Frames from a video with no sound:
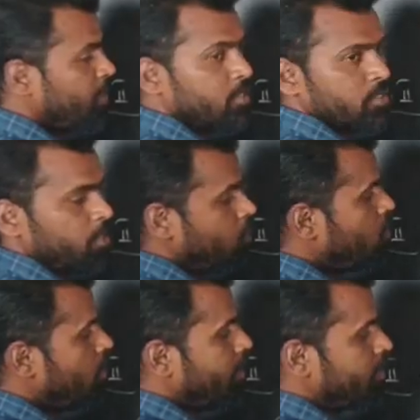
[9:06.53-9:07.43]
place
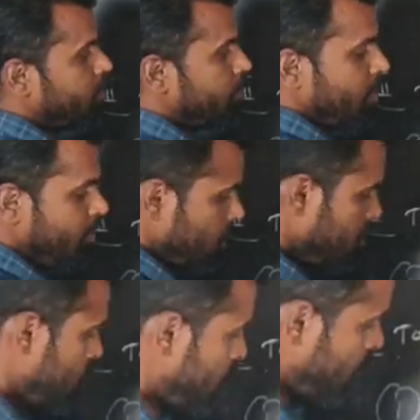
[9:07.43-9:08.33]
0 and x2 place
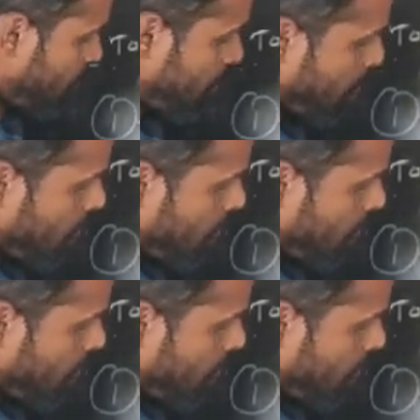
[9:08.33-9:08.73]
0.